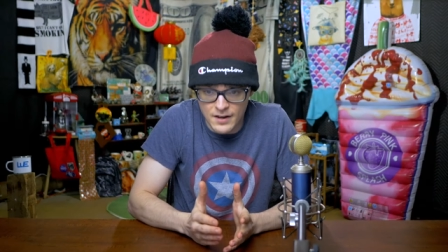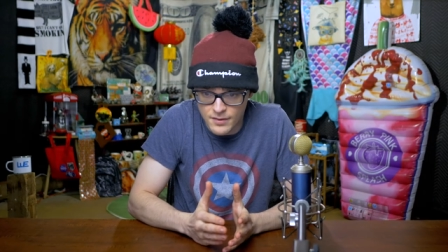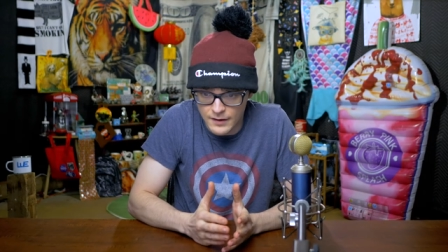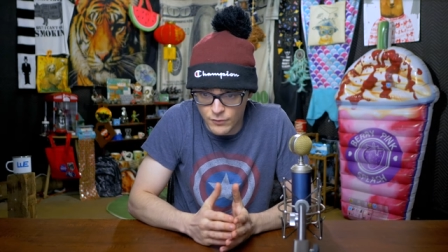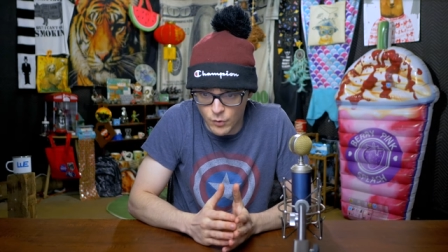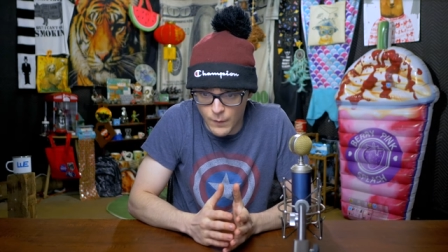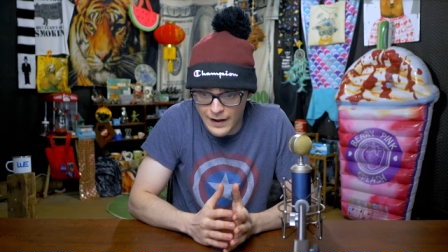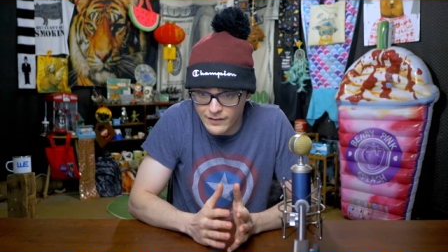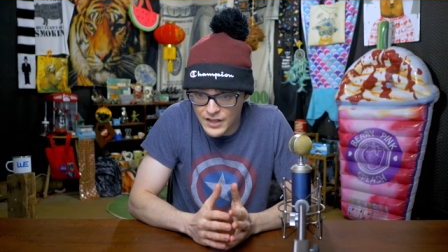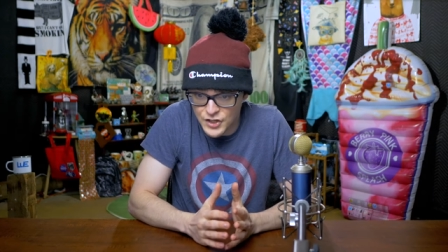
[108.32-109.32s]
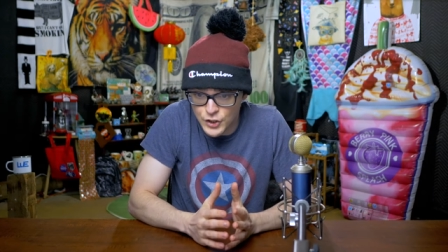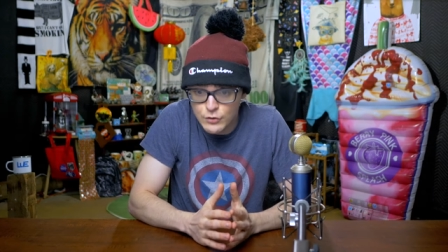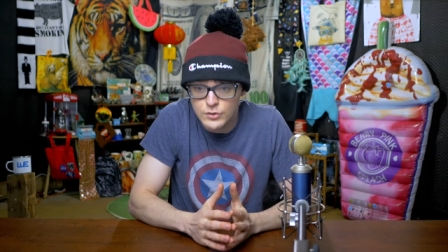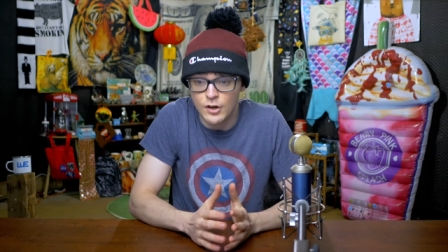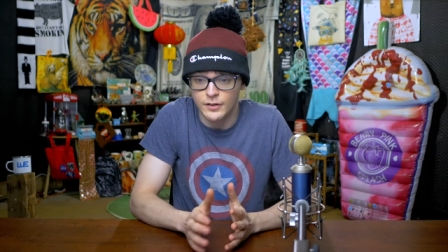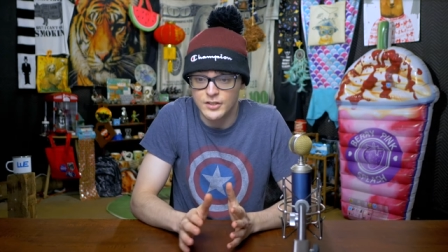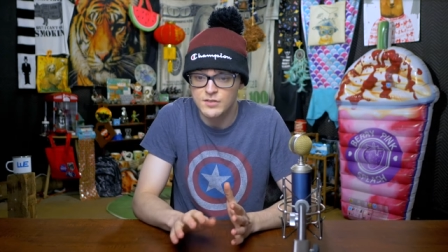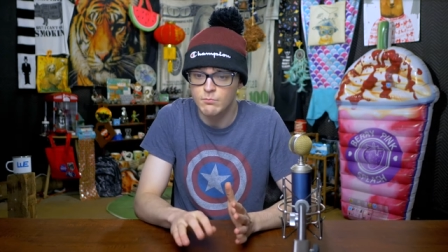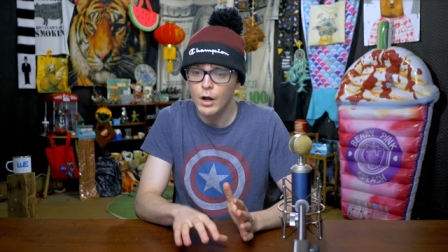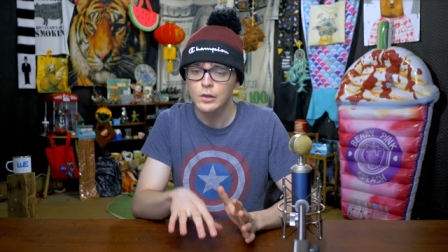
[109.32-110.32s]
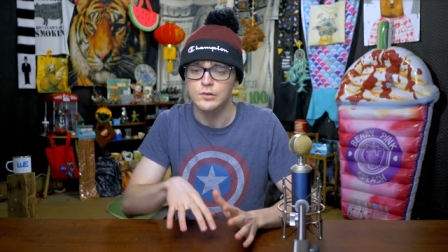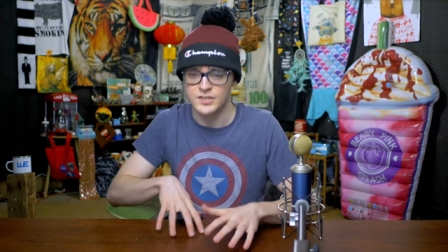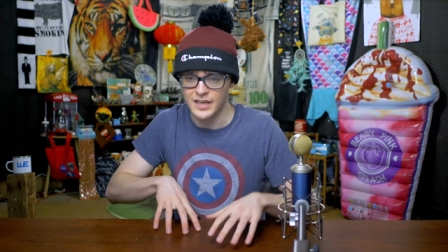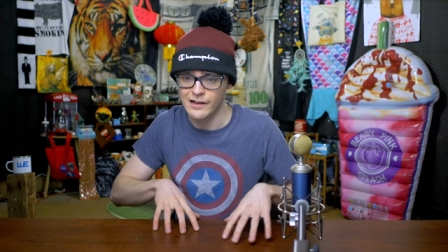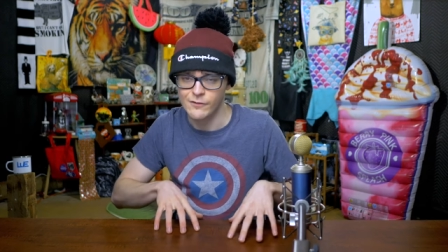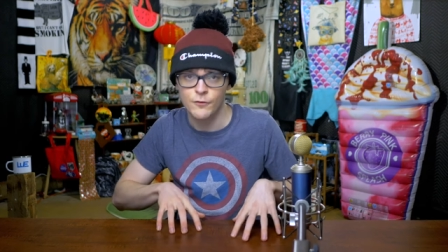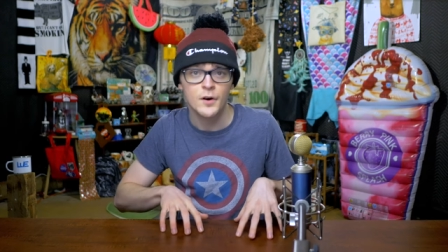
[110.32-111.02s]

a thing for a while and used on a smaller scale. For